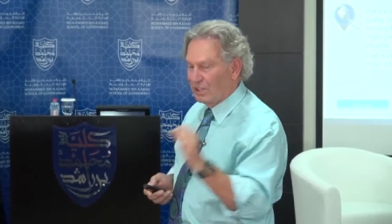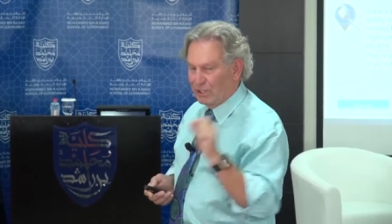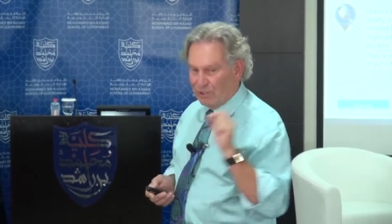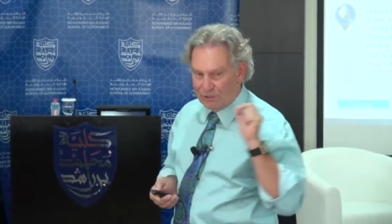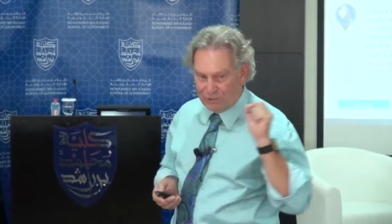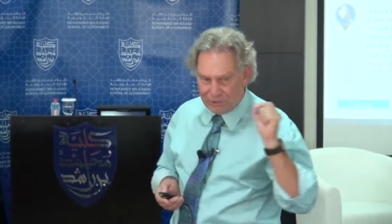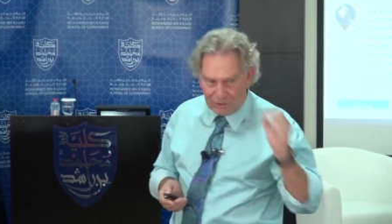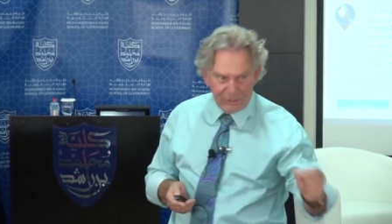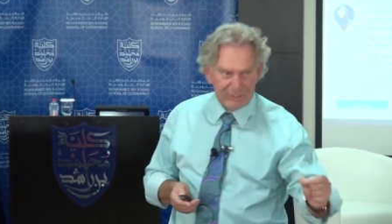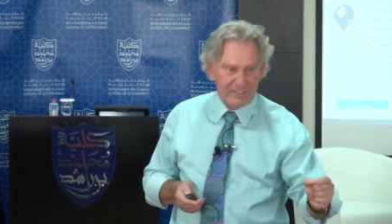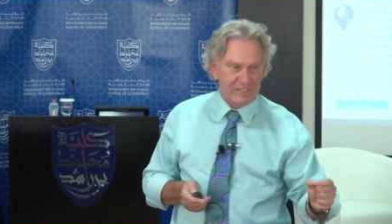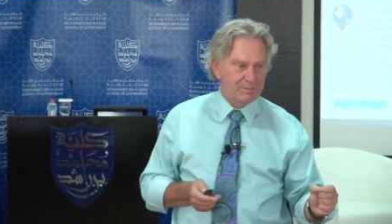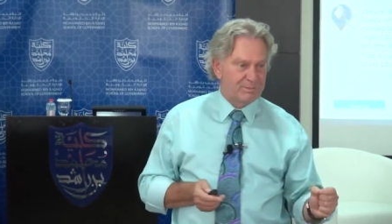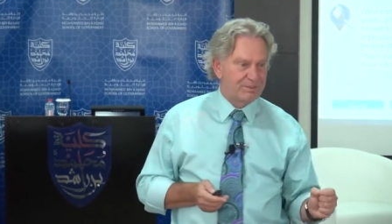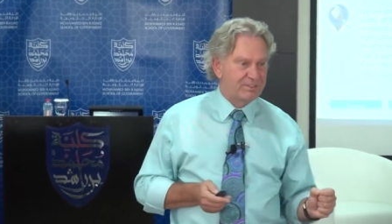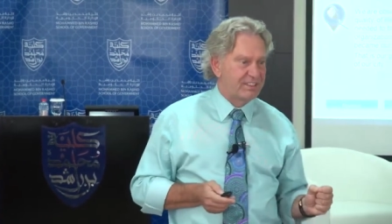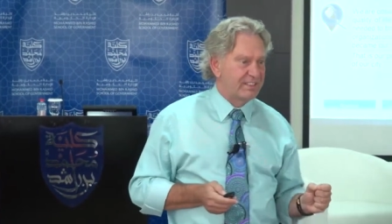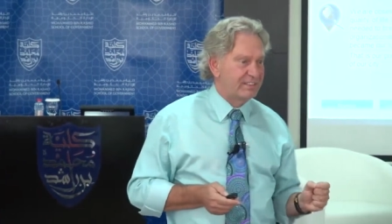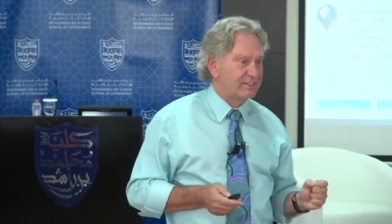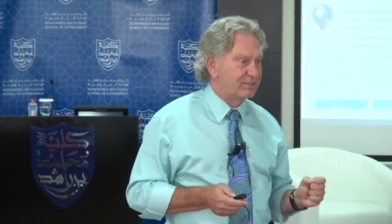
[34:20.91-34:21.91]
thirty
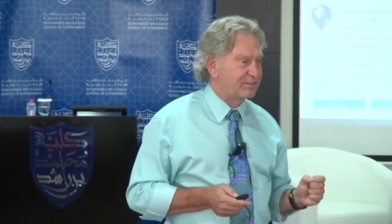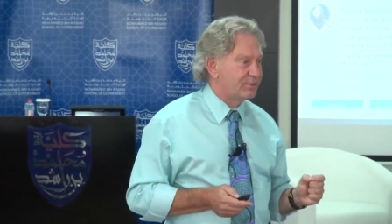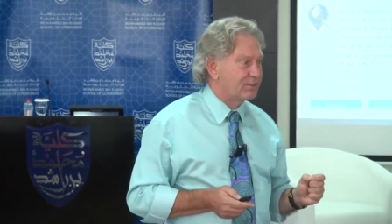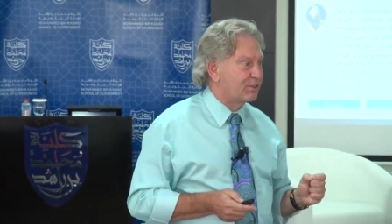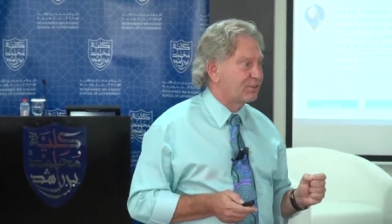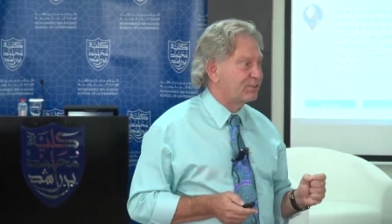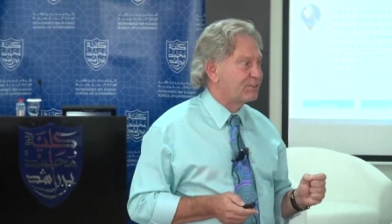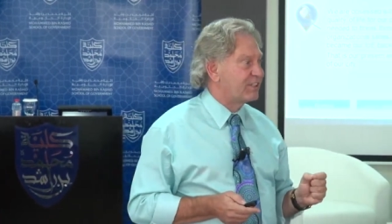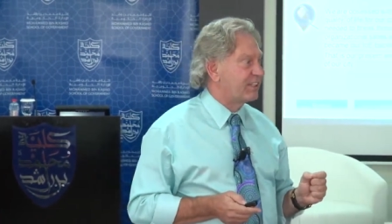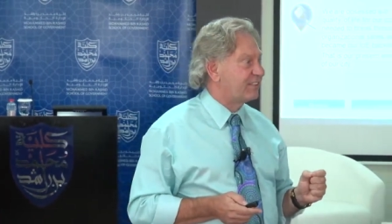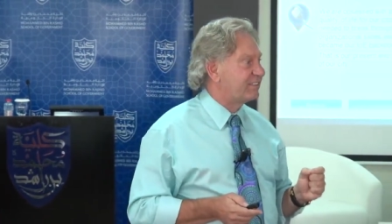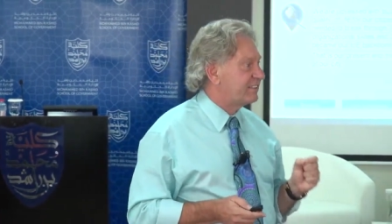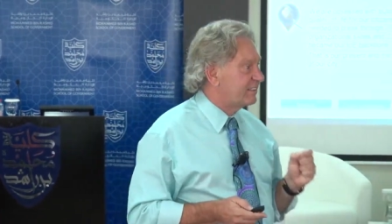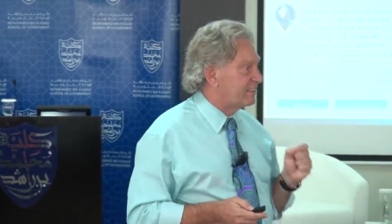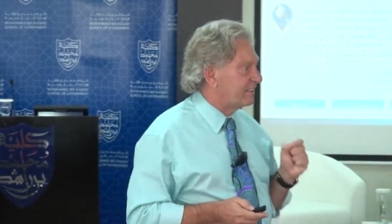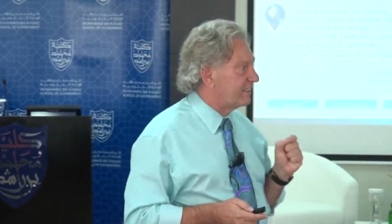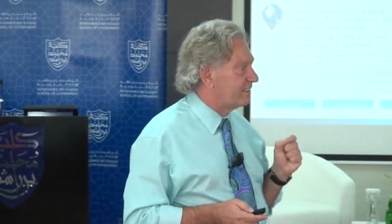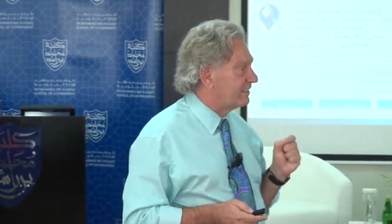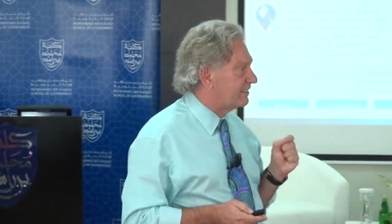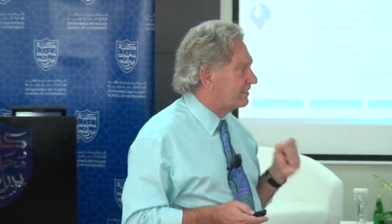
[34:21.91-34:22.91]
percent of
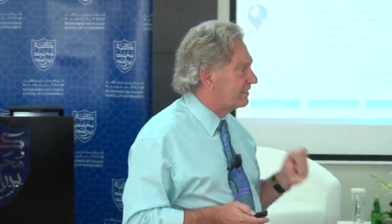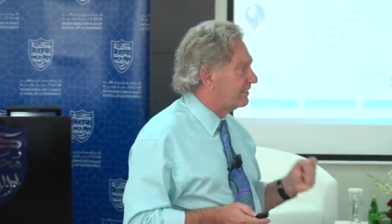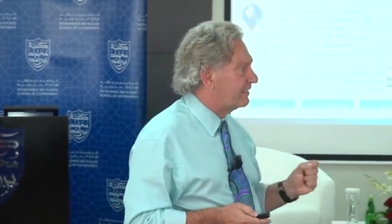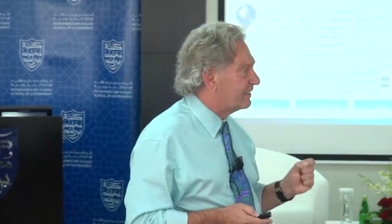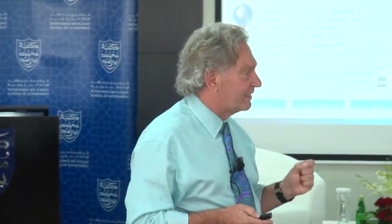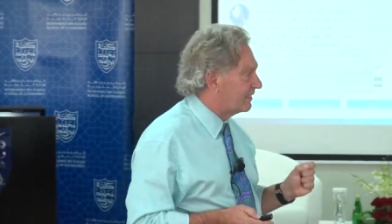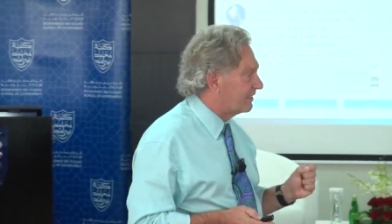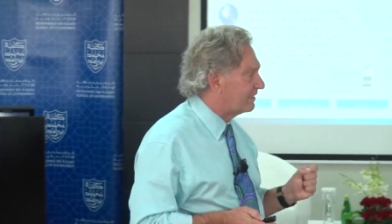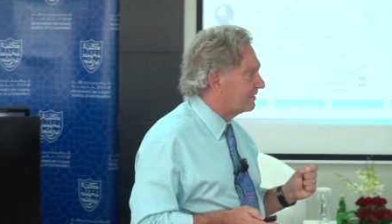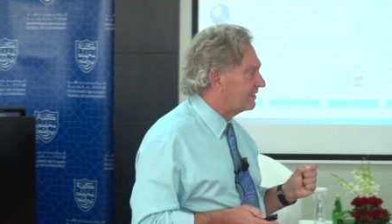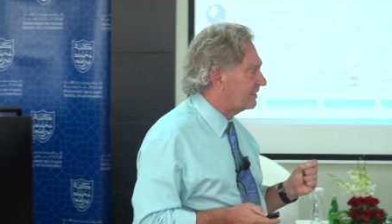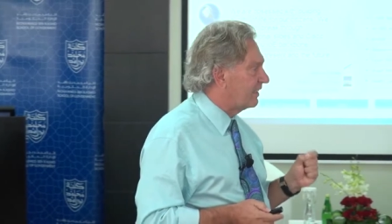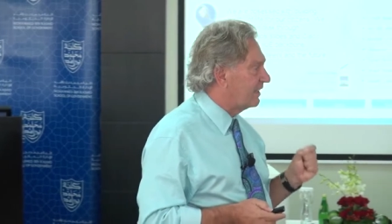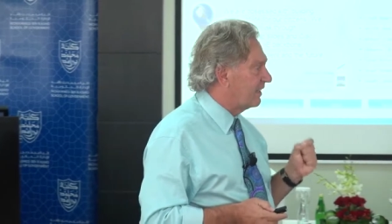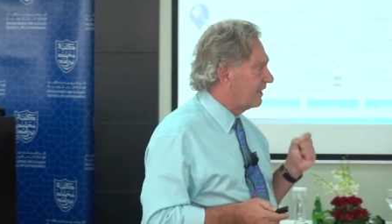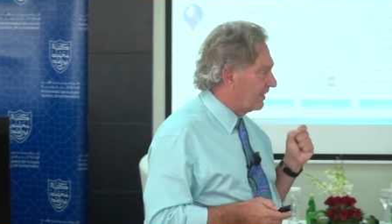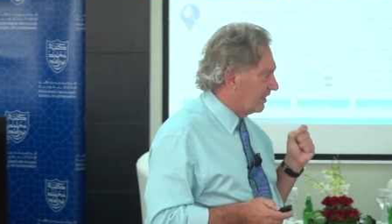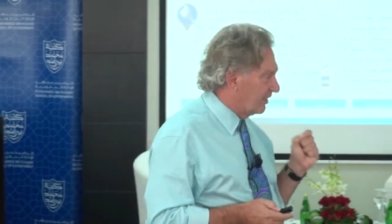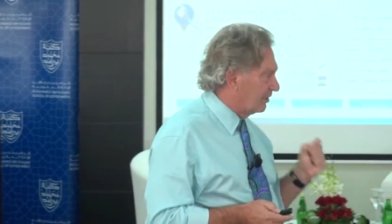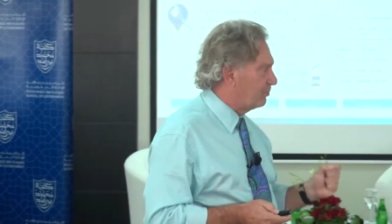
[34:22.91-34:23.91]
congestion in cities
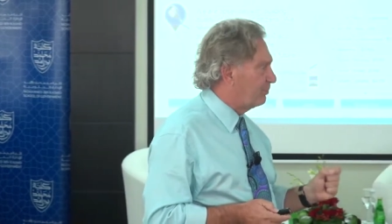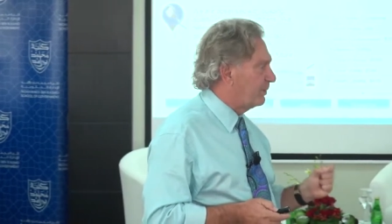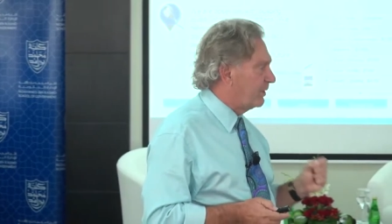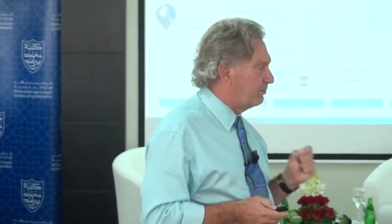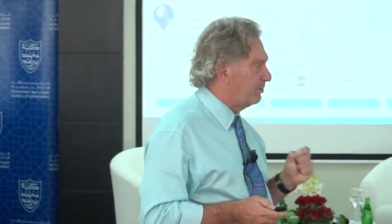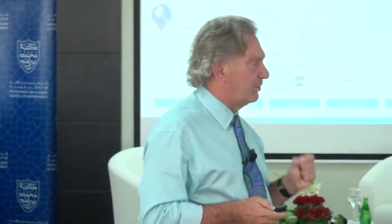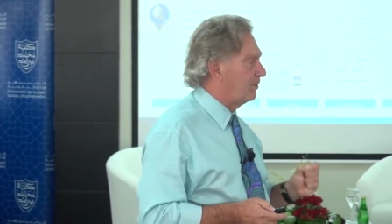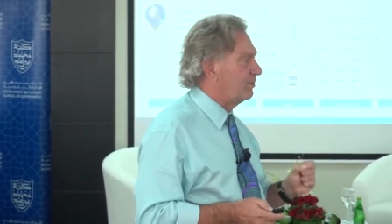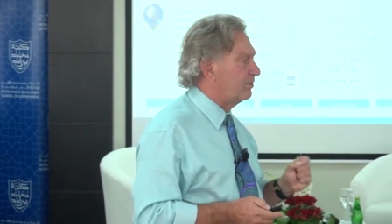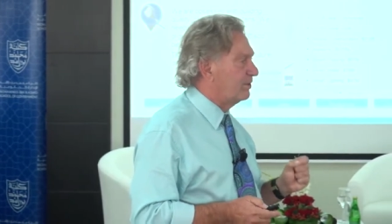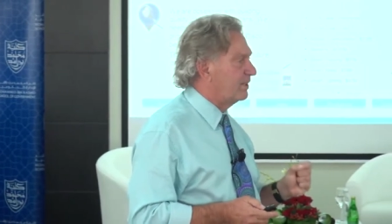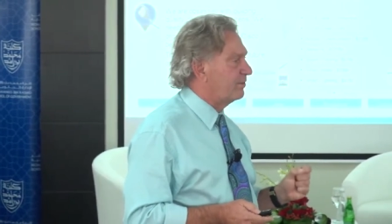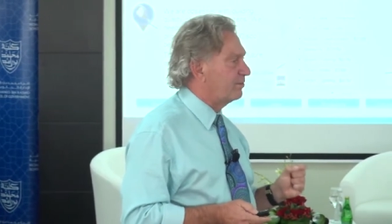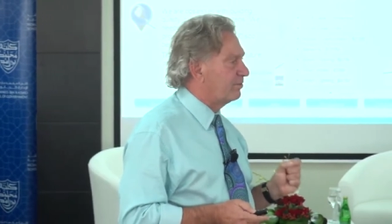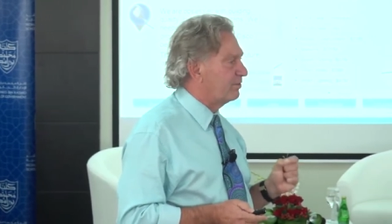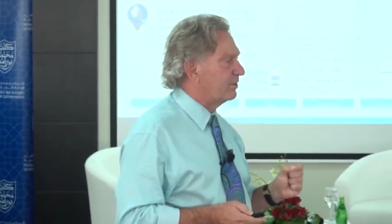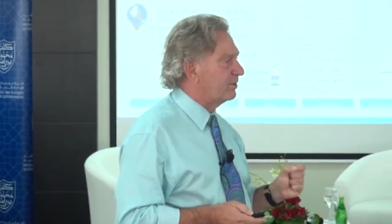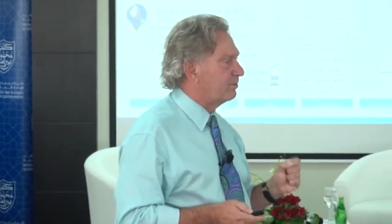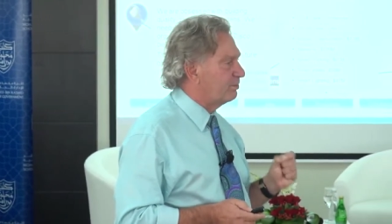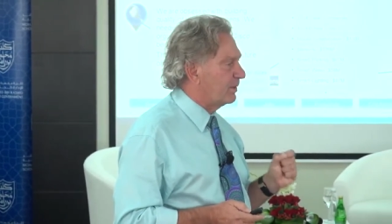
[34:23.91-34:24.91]
is people looking
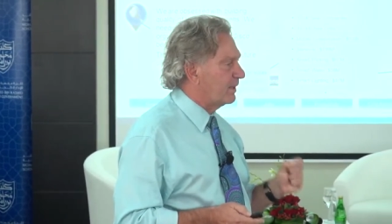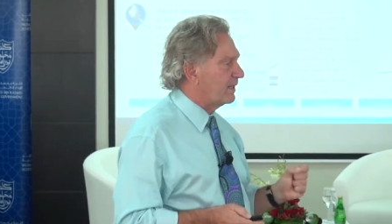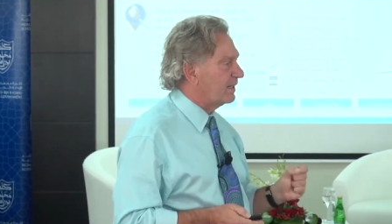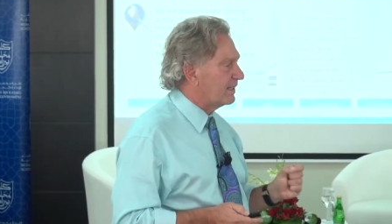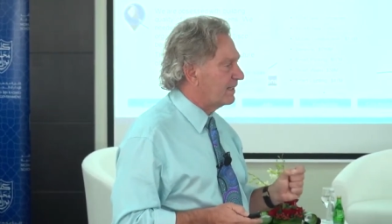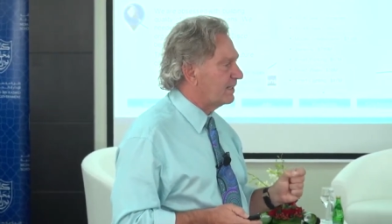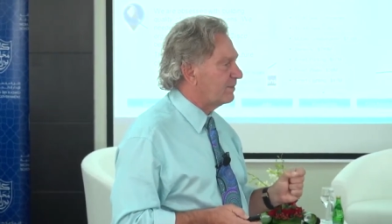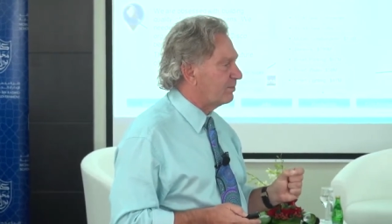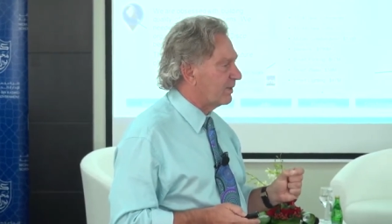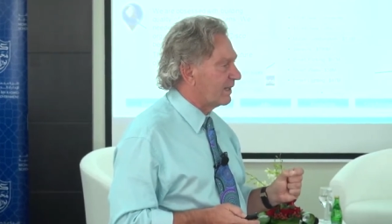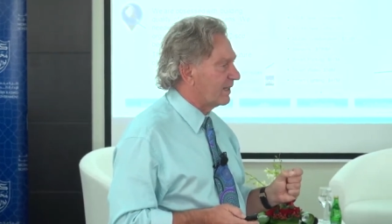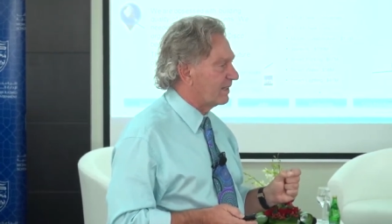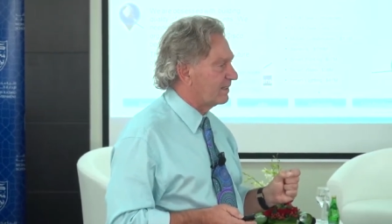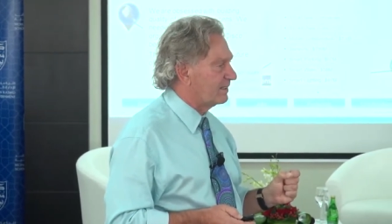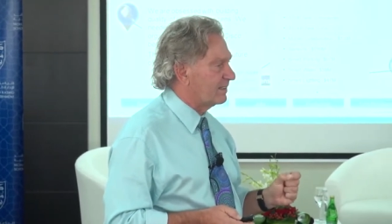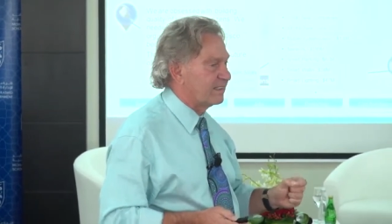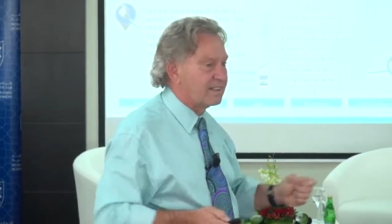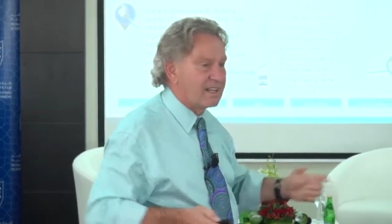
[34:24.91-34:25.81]
for a parking place.